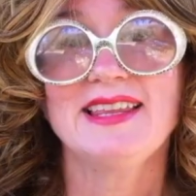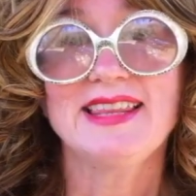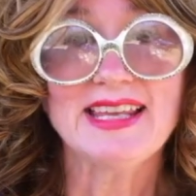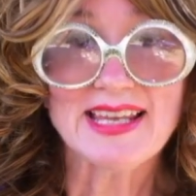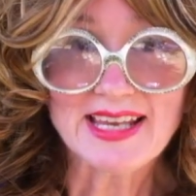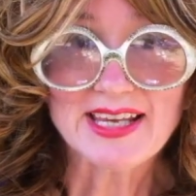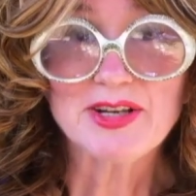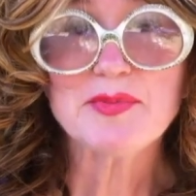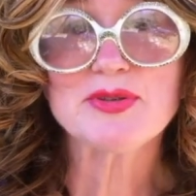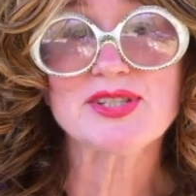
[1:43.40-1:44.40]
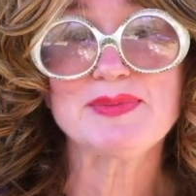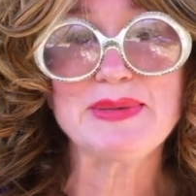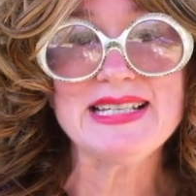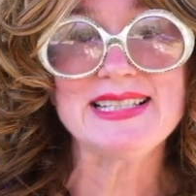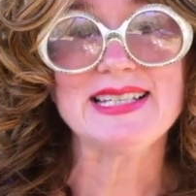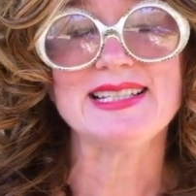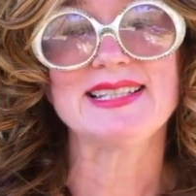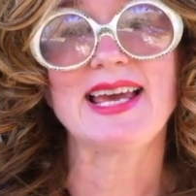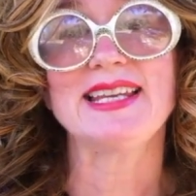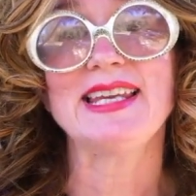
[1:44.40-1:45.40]
The animal species
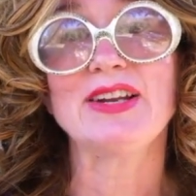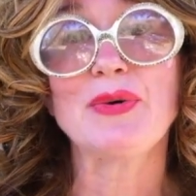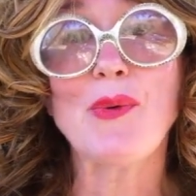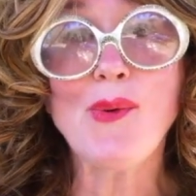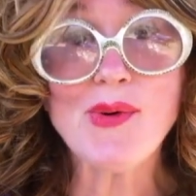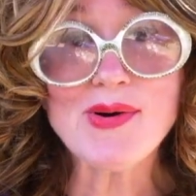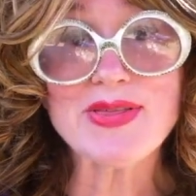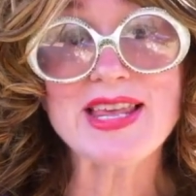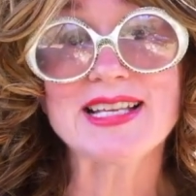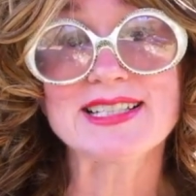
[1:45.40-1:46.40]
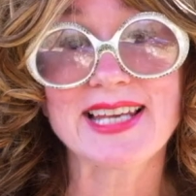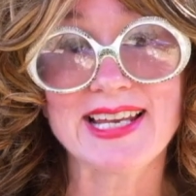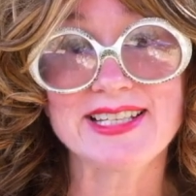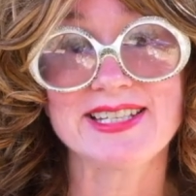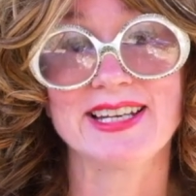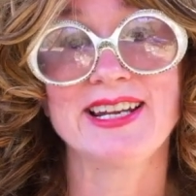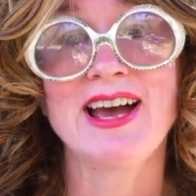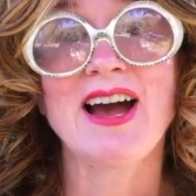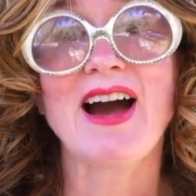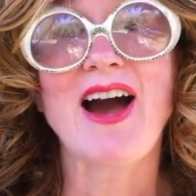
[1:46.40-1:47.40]
that get all the attention
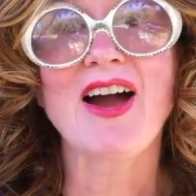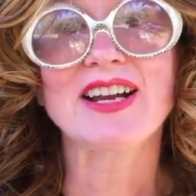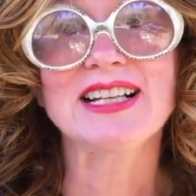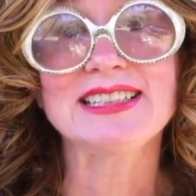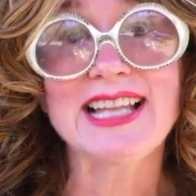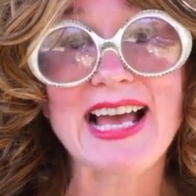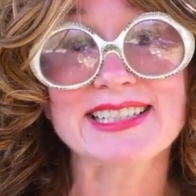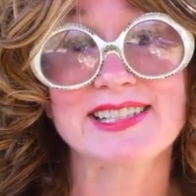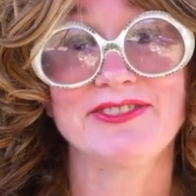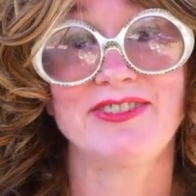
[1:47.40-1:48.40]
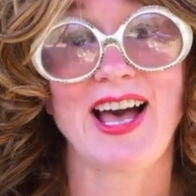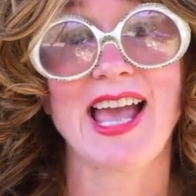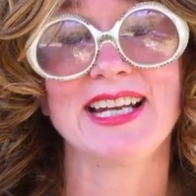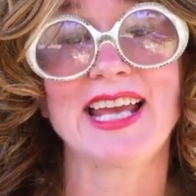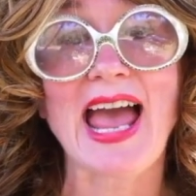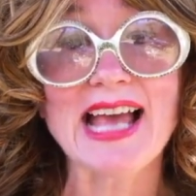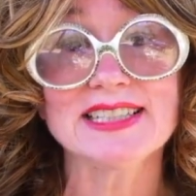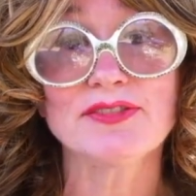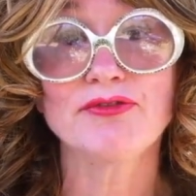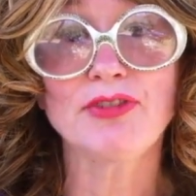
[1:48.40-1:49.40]
are classified as
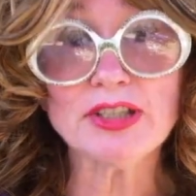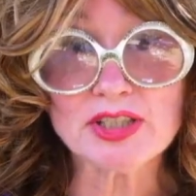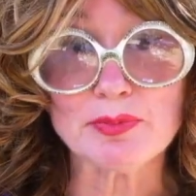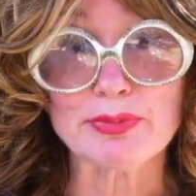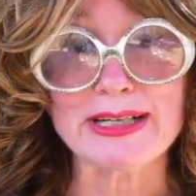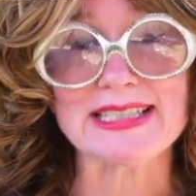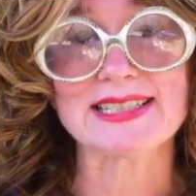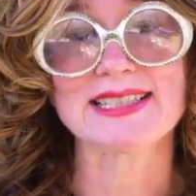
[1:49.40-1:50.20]
vertebrates.